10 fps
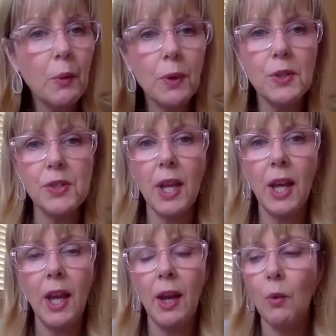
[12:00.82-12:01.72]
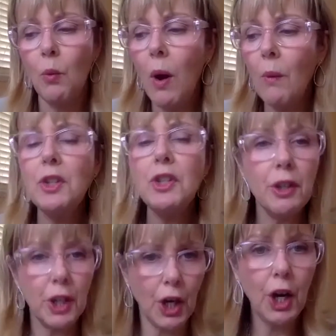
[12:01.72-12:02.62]
words, what would your
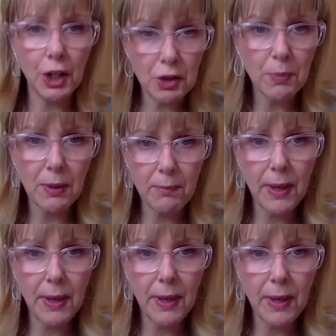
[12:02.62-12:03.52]
encouragement be